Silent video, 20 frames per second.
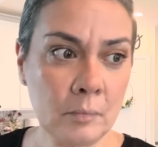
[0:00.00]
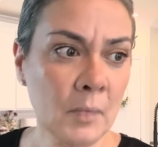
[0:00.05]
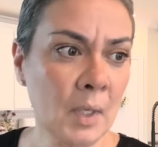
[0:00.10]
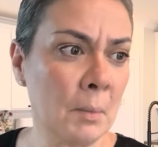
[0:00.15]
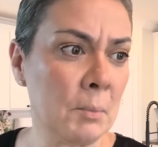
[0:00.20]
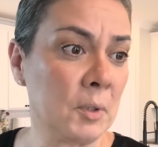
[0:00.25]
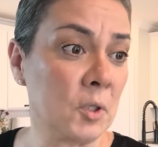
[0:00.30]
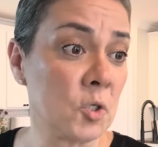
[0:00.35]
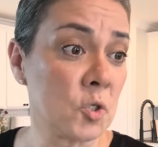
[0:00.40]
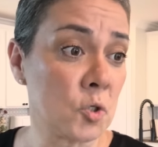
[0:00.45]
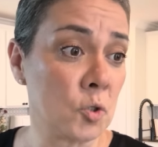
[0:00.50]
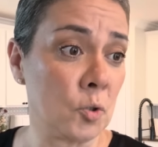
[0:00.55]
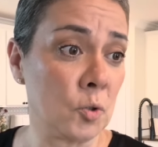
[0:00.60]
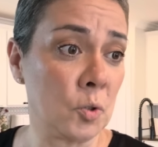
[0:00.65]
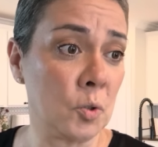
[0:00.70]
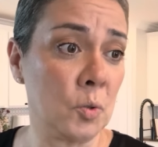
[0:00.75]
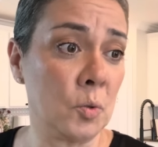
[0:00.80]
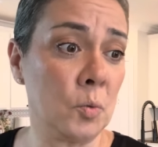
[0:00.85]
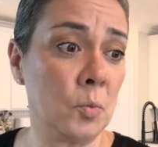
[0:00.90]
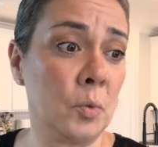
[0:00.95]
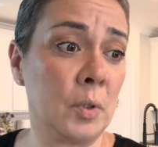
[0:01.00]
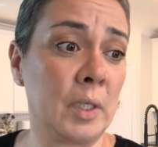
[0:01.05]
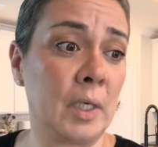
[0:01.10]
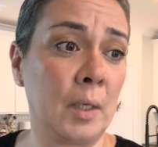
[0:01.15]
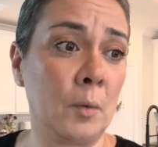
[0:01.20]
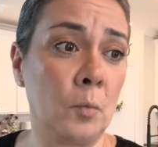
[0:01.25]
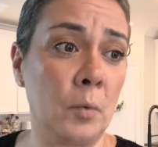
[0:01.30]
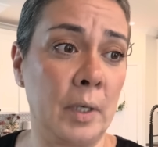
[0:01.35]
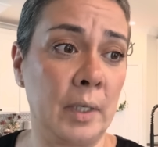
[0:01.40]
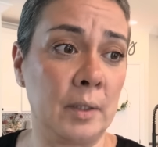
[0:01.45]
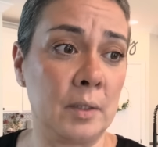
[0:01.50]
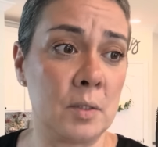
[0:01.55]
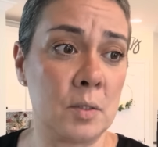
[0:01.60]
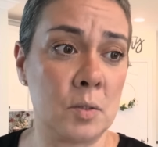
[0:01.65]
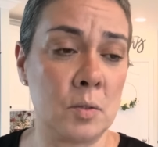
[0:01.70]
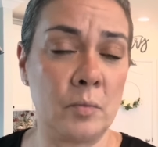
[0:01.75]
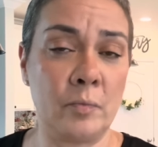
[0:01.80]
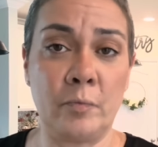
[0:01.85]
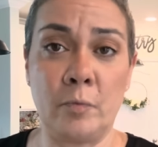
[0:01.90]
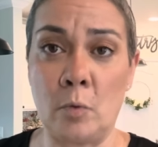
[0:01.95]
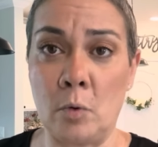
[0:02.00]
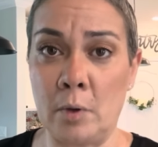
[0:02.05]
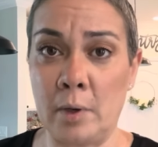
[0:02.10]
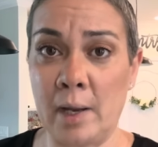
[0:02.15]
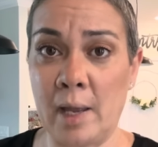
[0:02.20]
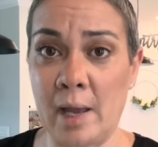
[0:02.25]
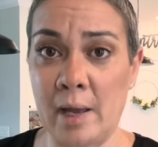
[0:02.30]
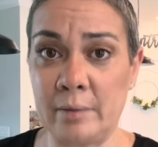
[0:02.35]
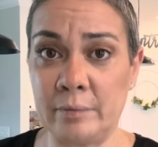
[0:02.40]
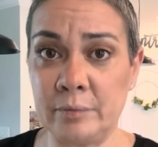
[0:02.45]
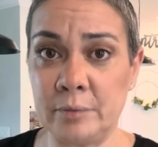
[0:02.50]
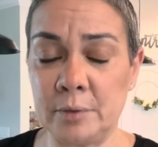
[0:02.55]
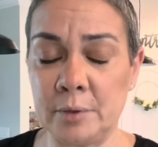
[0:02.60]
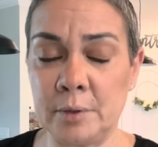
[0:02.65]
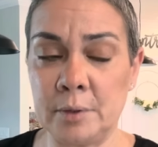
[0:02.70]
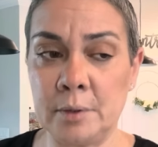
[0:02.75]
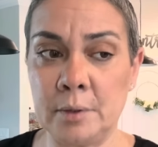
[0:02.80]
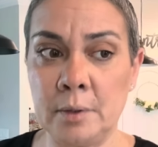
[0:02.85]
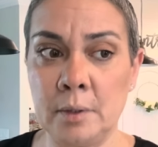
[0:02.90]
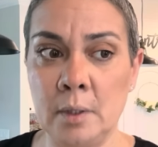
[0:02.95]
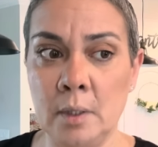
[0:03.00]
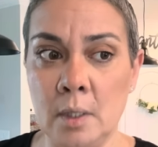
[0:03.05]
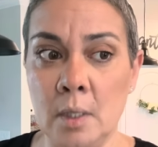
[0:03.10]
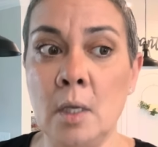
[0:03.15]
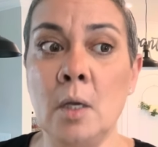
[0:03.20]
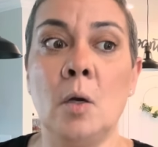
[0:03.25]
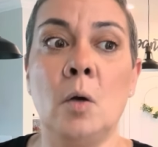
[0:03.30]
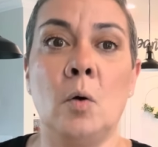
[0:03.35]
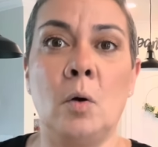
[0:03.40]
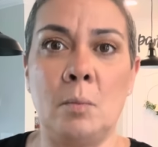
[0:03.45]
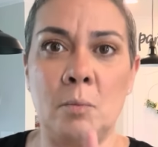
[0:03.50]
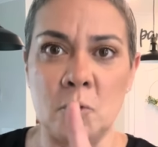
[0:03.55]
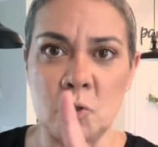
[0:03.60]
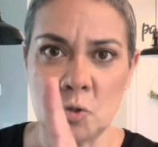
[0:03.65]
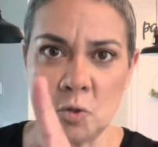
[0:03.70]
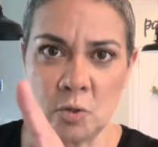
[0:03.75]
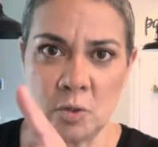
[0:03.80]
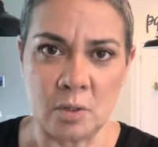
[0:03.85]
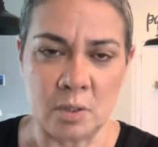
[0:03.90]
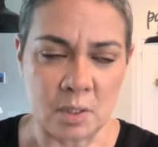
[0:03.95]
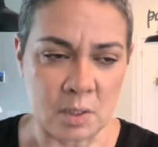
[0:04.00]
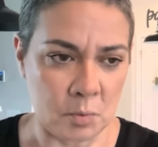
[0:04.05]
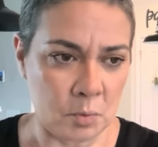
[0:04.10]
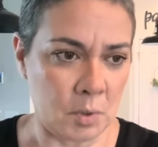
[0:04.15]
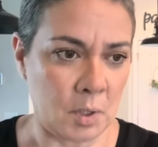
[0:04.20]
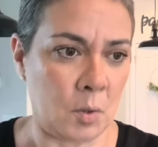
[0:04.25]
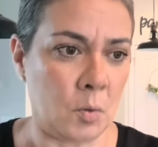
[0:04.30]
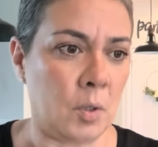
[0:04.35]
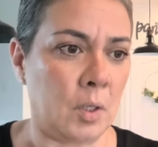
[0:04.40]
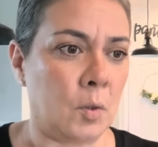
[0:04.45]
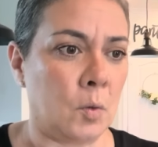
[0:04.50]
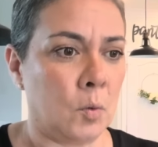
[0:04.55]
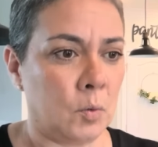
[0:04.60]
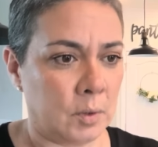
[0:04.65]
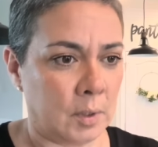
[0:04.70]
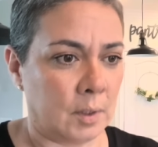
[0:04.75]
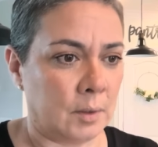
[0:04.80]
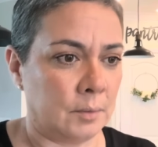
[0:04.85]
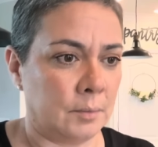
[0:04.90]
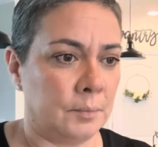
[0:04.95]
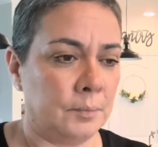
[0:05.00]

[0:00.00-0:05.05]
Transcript: I'm gonna show you what I went for after. Oh, I'm gonna show you this really quick, hold on.